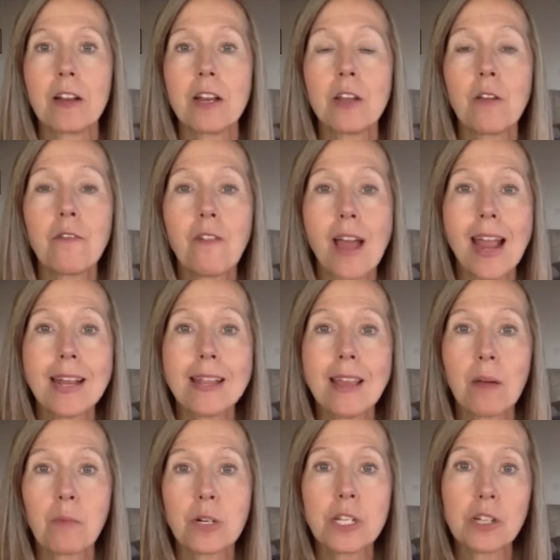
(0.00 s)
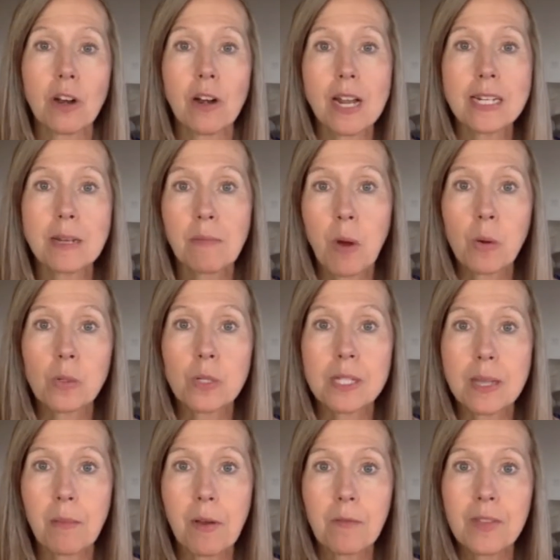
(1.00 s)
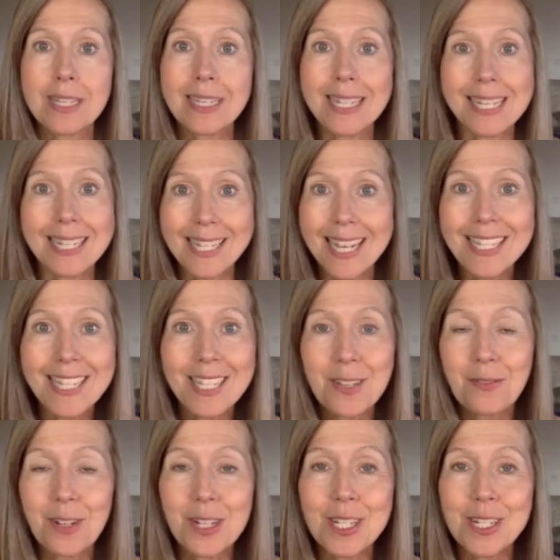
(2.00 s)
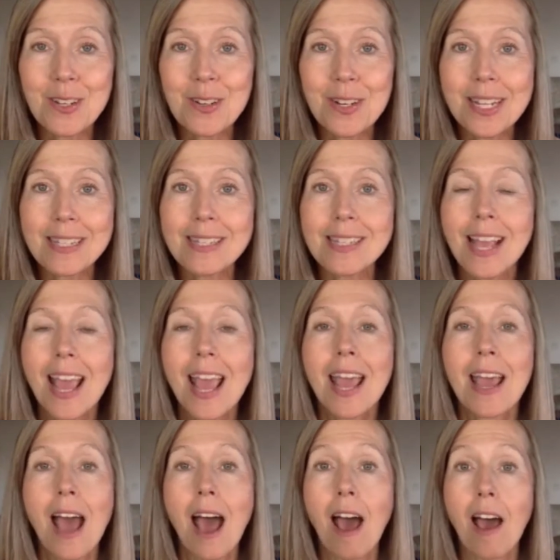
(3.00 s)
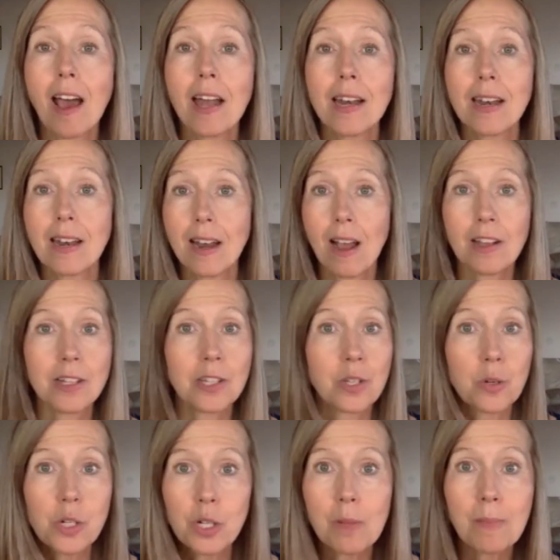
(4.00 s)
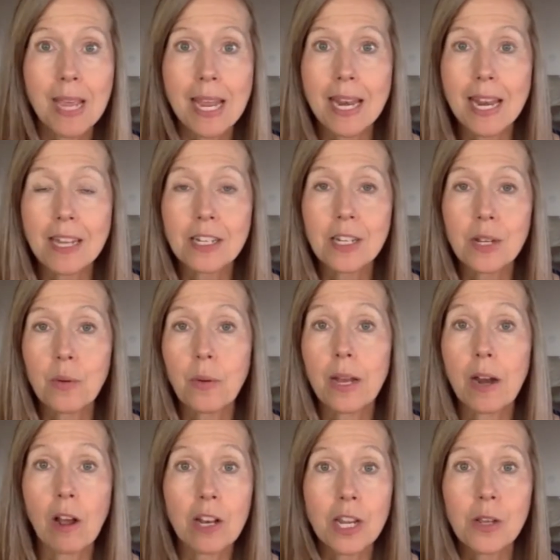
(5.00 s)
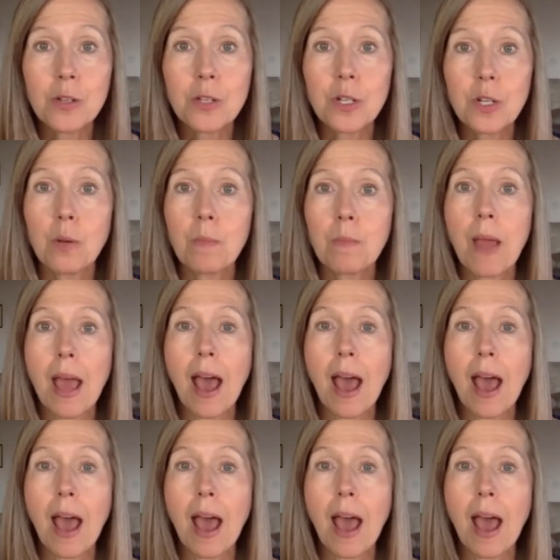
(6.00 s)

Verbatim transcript: And you'll find that we're starting to post some of the successes of our students on social media too, and on YouTube.